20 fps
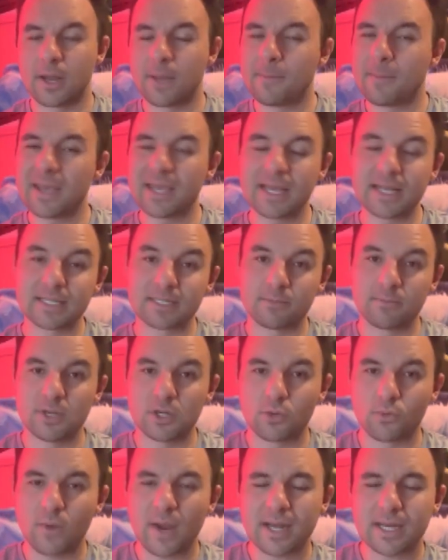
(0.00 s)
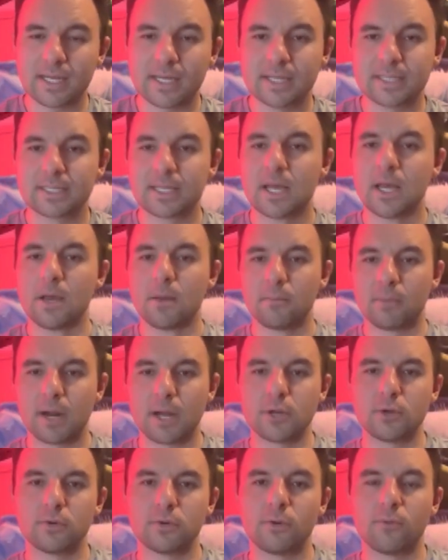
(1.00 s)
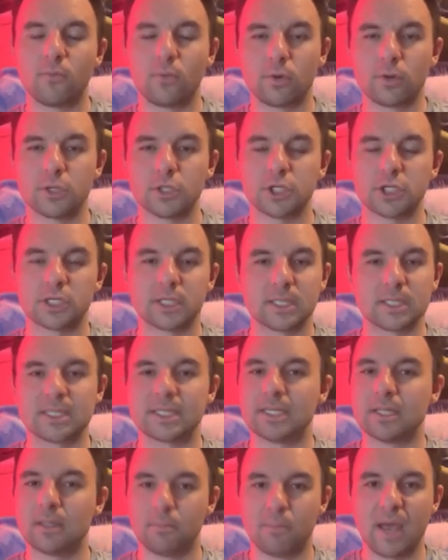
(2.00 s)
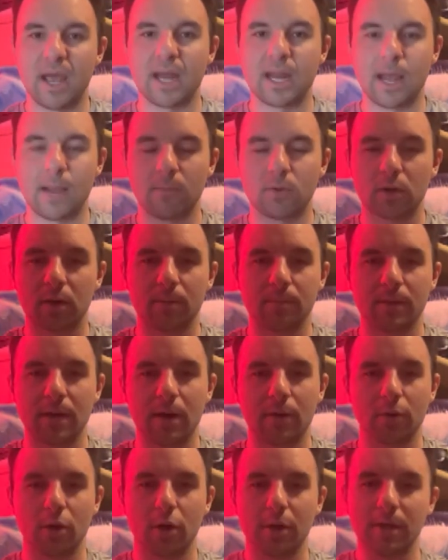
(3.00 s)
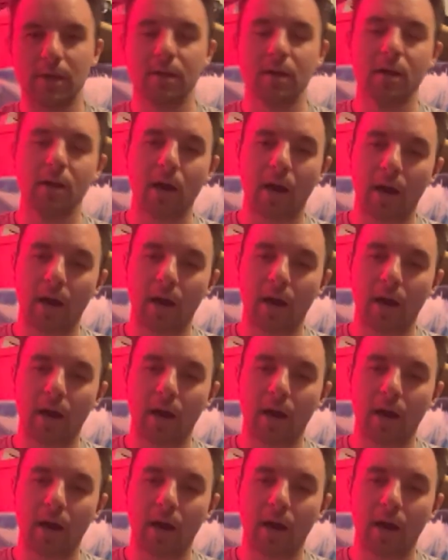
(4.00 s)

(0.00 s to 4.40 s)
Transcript: It may get some indirect hits, but I don't know if we're just going to see the band hammer come down on it.